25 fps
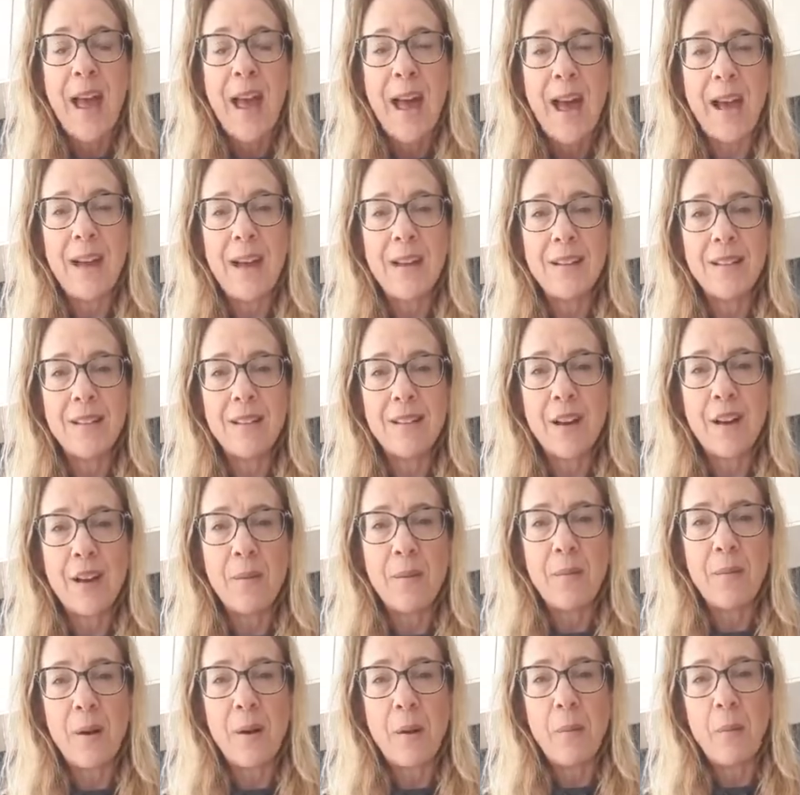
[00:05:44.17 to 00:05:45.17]
and
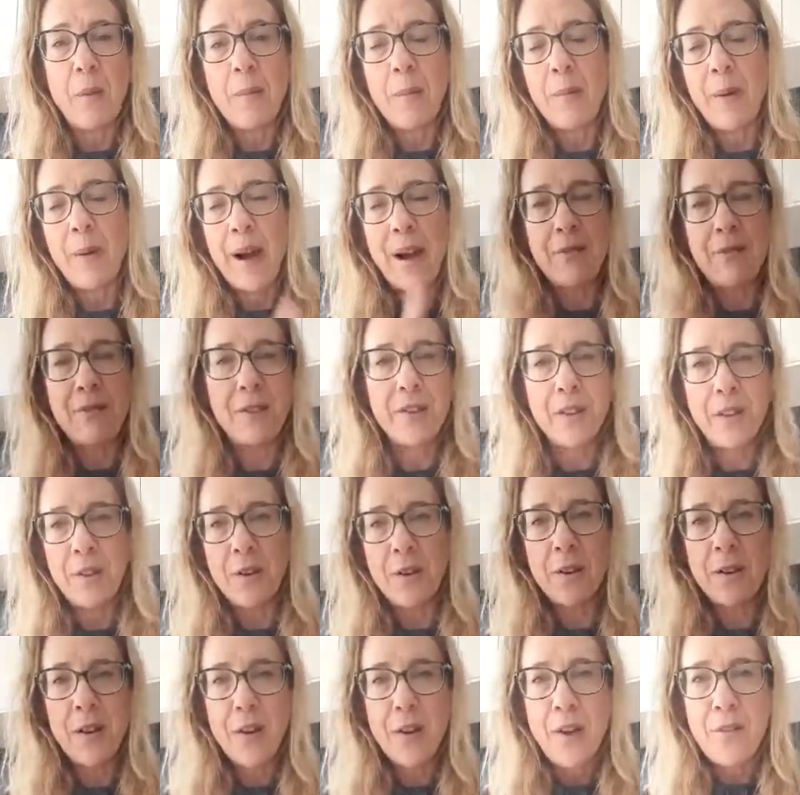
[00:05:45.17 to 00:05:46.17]
I will be back for
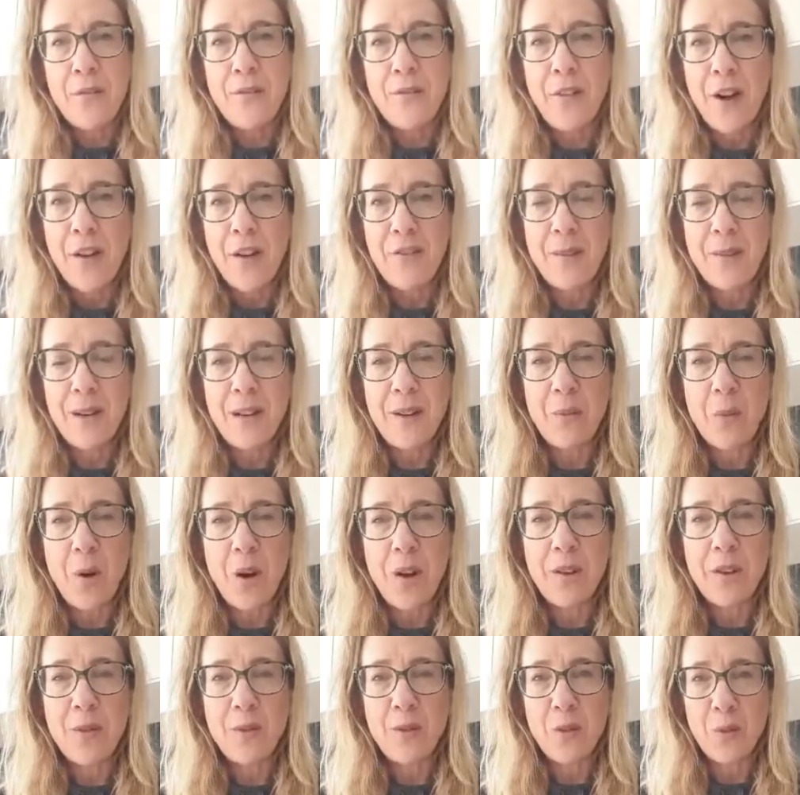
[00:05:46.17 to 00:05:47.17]
another 5-minute
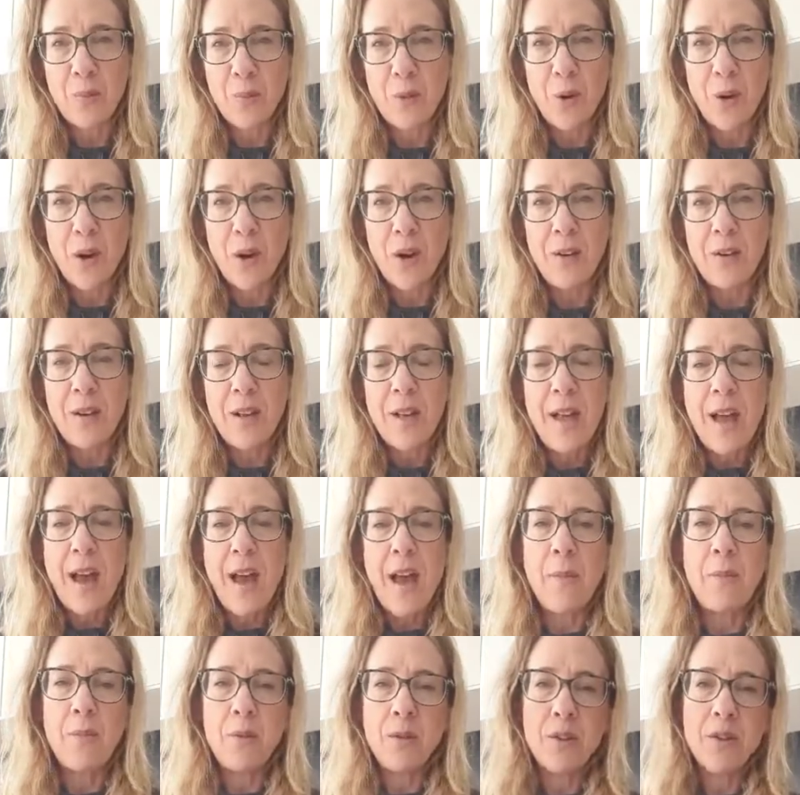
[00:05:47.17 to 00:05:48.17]
one tomorrow,
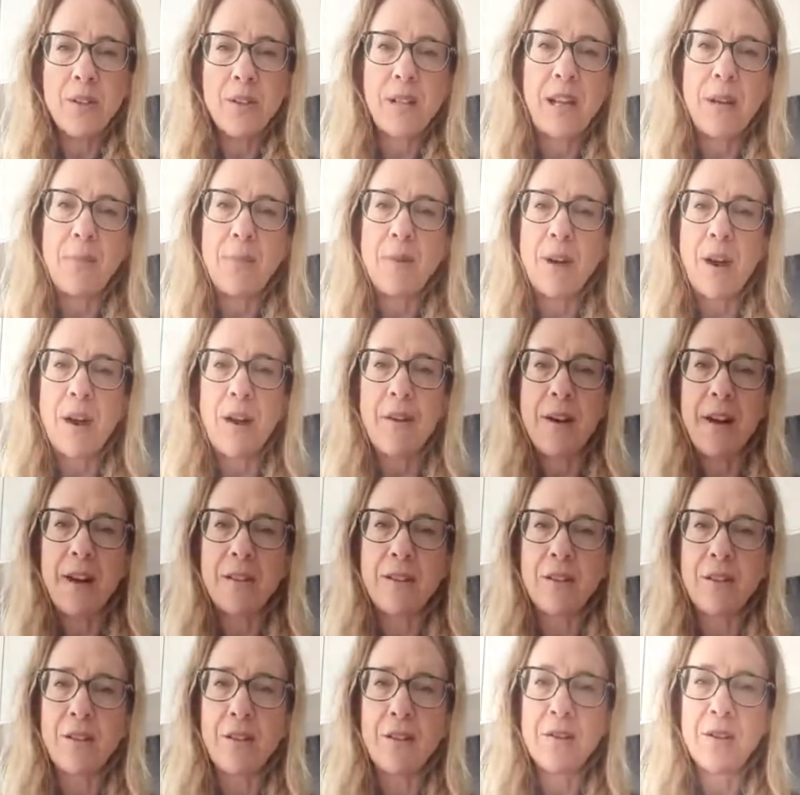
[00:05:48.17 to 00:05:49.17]
and we'll just keep an eye on our
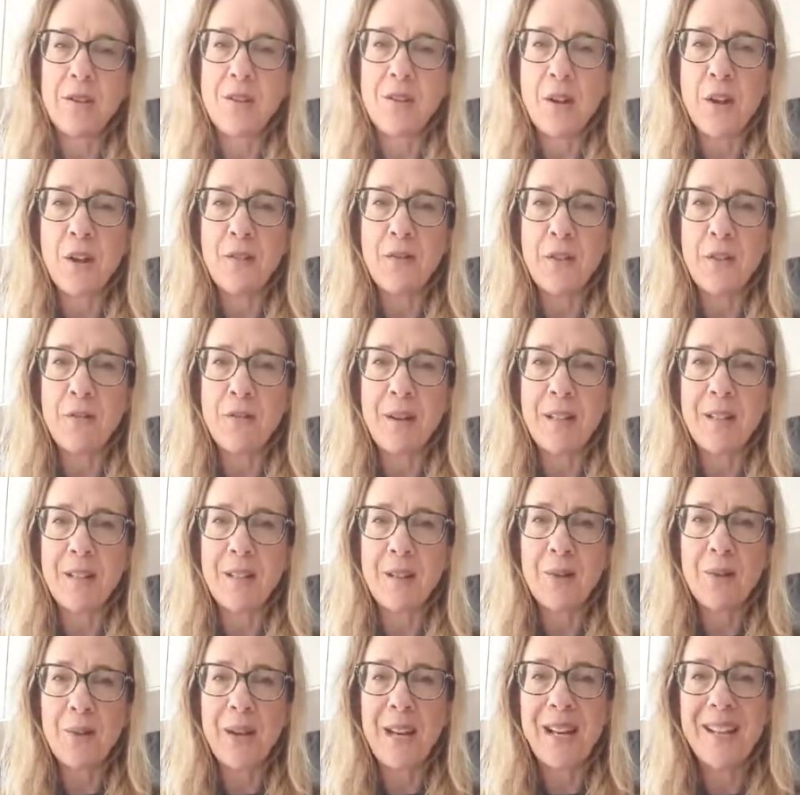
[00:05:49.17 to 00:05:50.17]
starters over the rest
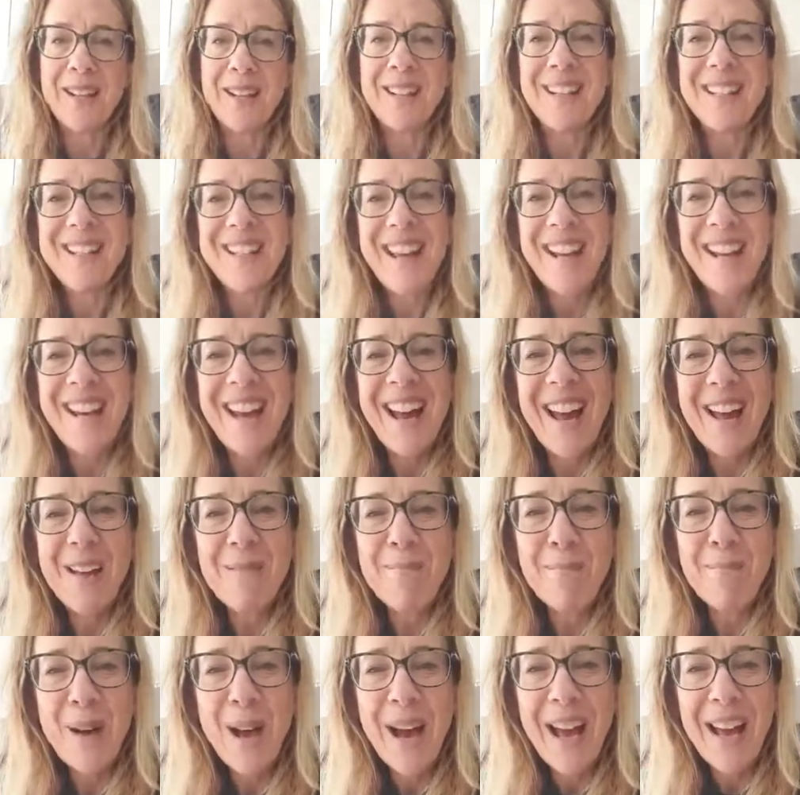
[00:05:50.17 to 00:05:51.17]
of the week. Take care,
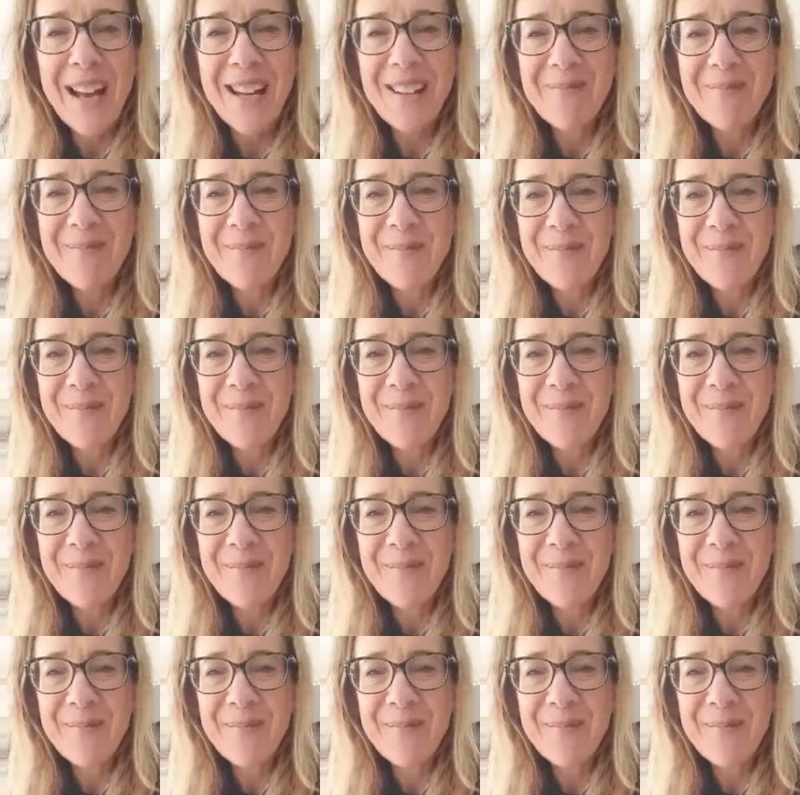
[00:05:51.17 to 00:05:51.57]
bye.